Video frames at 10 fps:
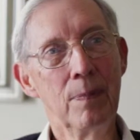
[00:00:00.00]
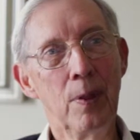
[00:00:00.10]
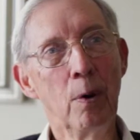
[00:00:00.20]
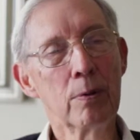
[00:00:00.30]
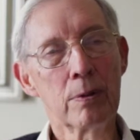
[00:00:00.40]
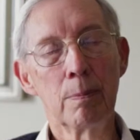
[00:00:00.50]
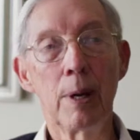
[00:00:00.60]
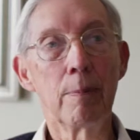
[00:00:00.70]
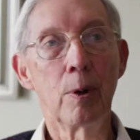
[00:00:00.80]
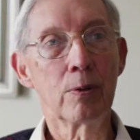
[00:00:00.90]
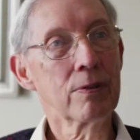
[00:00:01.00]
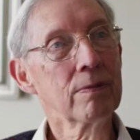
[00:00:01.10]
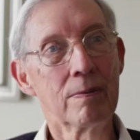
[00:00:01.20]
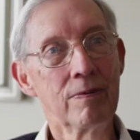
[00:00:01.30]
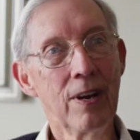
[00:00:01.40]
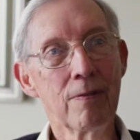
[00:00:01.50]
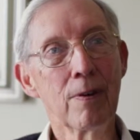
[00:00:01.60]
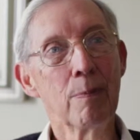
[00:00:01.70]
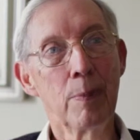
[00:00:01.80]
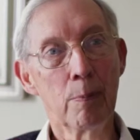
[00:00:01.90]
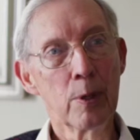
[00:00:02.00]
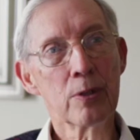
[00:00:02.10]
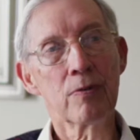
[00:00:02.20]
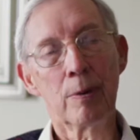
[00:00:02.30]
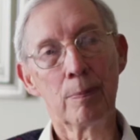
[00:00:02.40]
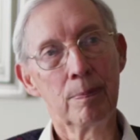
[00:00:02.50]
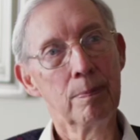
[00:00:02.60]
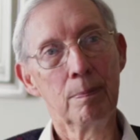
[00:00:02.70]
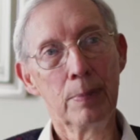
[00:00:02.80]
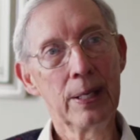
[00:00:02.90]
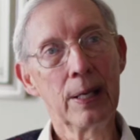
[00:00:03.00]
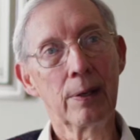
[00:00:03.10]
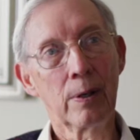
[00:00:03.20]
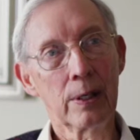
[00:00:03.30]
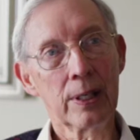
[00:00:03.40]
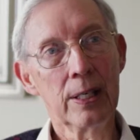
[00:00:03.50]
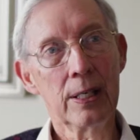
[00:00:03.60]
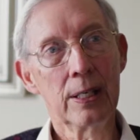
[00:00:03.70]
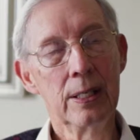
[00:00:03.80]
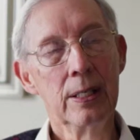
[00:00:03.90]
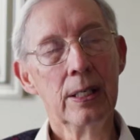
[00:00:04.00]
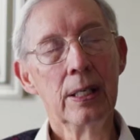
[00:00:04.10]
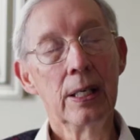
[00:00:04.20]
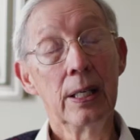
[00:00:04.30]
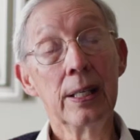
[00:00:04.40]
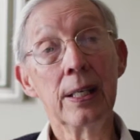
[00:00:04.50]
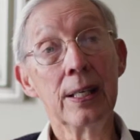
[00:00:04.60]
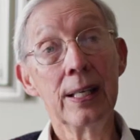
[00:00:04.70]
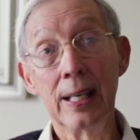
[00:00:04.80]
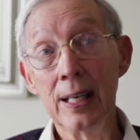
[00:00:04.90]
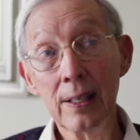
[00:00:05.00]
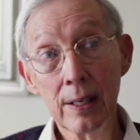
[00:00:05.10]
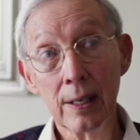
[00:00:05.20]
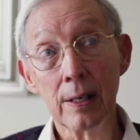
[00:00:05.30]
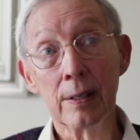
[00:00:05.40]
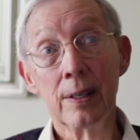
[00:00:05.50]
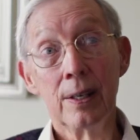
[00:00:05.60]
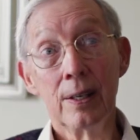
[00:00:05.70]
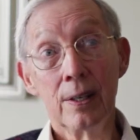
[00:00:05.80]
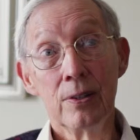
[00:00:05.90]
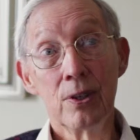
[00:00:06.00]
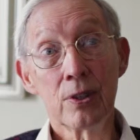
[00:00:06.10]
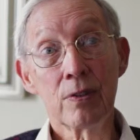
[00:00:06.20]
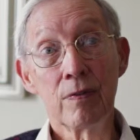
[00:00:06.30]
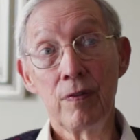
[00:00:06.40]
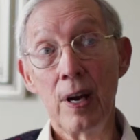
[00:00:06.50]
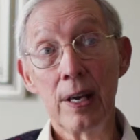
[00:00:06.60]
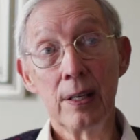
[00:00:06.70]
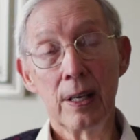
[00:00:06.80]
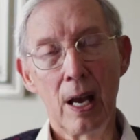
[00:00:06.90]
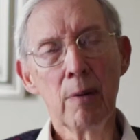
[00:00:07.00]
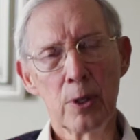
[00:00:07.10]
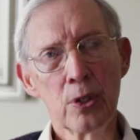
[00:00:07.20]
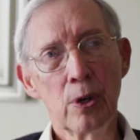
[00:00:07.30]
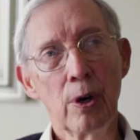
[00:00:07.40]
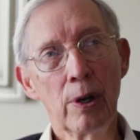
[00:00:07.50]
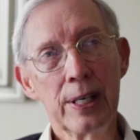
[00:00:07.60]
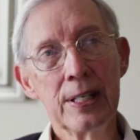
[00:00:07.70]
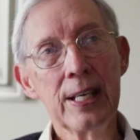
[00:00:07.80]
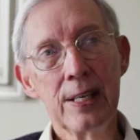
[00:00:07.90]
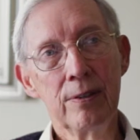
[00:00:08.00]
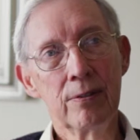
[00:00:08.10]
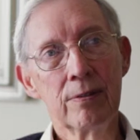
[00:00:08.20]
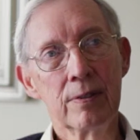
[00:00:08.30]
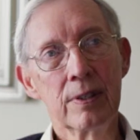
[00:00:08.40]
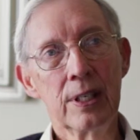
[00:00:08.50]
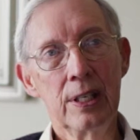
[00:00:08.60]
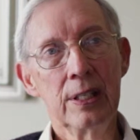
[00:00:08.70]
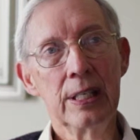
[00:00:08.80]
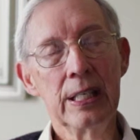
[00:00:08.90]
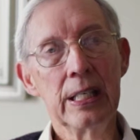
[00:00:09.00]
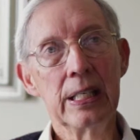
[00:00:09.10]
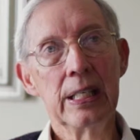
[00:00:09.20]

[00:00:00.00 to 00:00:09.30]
Those are my most favorite memories from being a little kid. And then in India, just I was an early teens kid then,